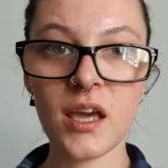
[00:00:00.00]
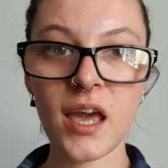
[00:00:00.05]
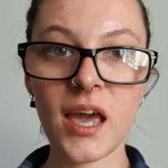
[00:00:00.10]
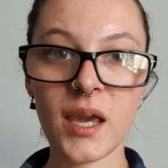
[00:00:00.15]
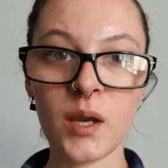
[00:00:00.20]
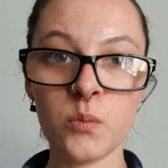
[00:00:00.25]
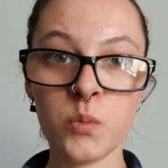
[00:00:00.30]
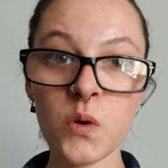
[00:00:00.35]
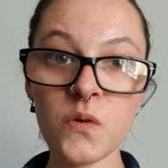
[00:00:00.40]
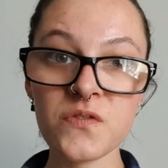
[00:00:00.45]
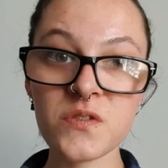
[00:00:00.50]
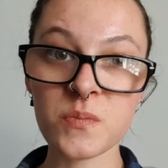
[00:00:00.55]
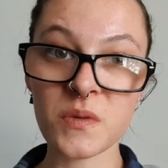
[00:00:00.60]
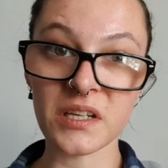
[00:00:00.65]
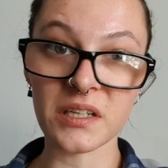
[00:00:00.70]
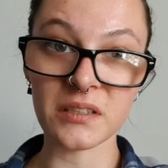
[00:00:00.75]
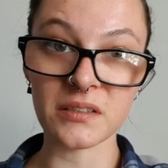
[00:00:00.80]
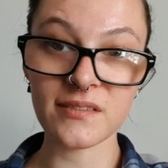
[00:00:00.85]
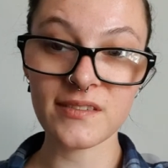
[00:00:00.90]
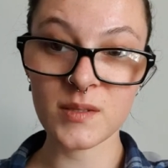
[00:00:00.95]
A
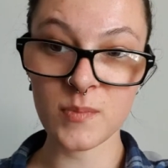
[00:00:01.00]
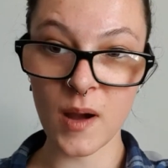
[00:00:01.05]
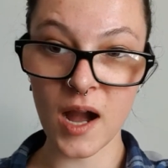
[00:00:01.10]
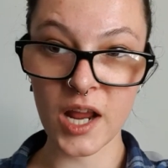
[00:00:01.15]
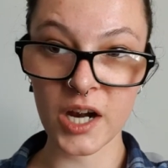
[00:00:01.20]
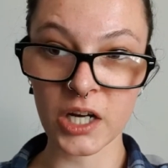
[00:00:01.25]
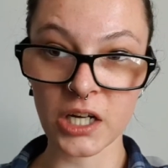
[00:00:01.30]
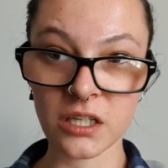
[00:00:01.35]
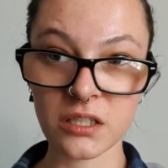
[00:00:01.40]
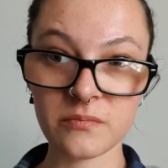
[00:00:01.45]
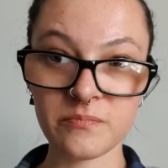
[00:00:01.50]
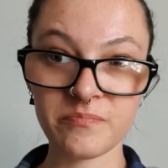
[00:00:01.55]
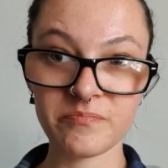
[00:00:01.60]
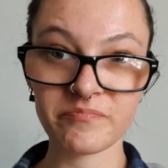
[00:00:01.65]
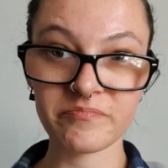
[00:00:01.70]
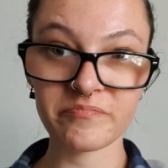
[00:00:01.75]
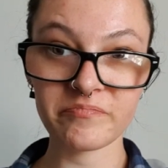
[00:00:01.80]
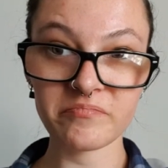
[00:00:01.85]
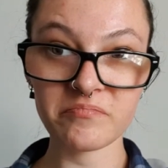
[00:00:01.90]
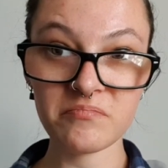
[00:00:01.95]
wolfsman spider.
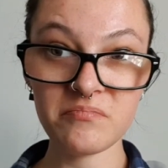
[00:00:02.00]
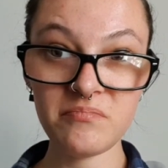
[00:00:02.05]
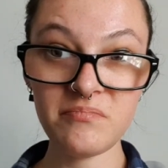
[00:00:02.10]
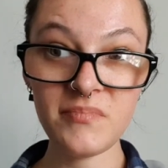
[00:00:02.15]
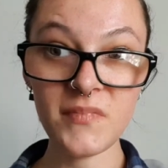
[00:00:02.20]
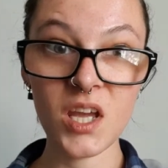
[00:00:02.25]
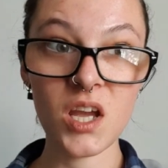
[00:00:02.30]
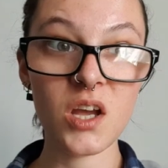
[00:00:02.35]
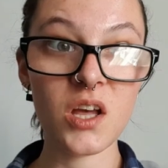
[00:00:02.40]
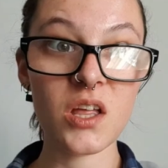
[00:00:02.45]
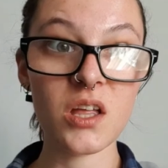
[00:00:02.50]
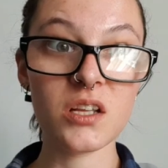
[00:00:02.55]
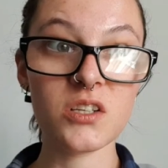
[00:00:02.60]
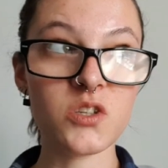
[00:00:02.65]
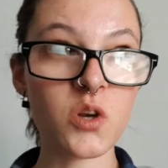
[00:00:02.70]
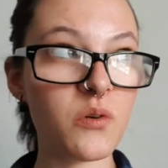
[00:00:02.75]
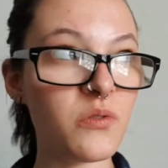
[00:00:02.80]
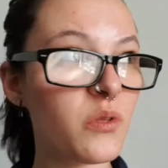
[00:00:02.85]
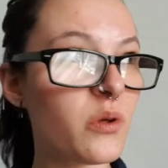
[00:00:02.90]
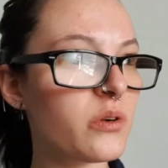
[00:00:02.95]

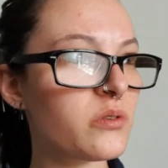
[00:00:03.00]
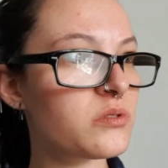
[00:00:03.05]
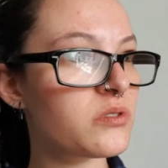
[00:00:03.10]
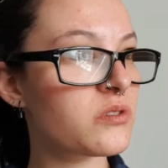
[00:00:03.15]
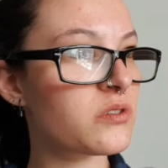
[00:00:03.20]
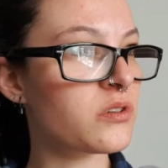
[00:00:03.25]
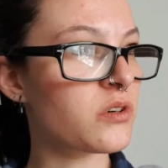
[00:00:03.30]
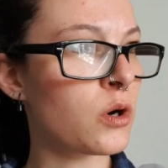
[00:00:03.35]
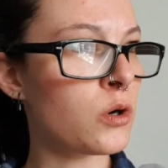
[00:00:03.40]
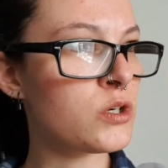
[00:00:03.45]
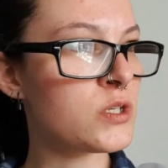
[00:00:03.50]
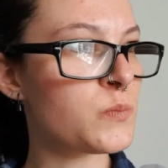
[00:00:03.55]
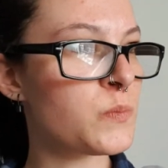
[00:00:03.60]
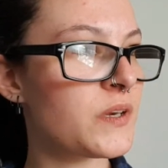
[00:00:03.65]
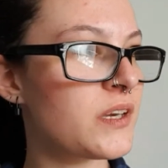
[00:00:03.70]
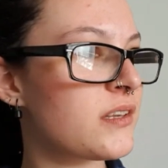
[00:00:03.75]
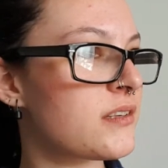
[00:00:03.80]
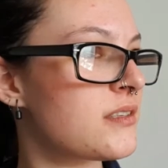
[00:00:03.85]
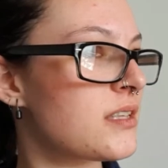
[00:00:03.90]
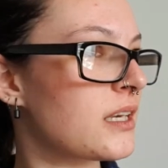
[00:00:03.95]
Don't those grow as
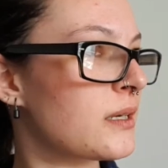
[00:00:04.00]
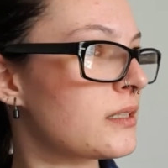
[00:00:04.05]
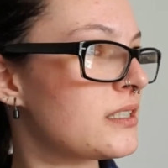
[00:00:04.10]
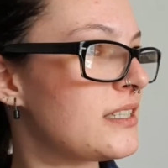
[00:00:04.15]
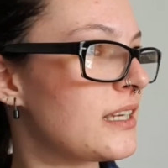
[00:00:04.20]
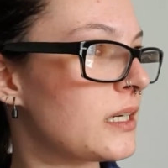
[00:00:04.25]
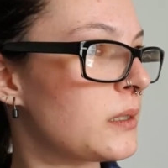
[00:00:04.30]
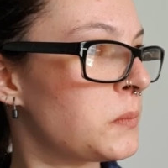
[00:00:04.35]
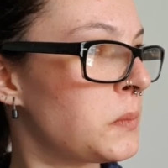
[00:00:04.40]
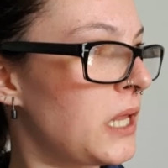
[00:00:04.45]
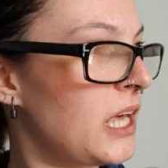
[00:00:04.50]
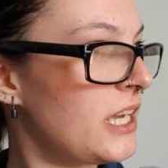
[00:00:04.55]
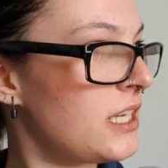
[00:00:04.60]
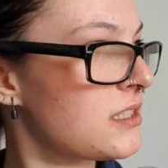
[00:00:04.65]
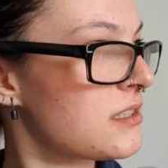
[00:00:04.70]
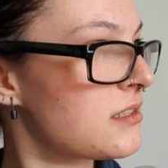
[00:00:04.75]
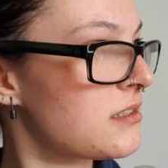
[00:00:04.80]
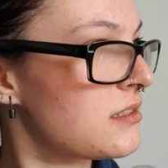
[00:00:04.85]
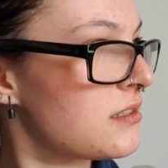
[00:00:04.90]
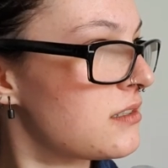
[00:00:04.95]
big as like dinner
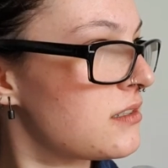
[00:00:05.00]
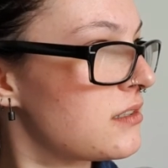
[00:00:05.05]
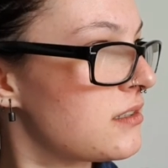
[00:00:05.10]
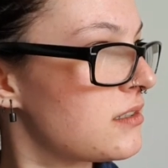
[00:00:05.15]
plates?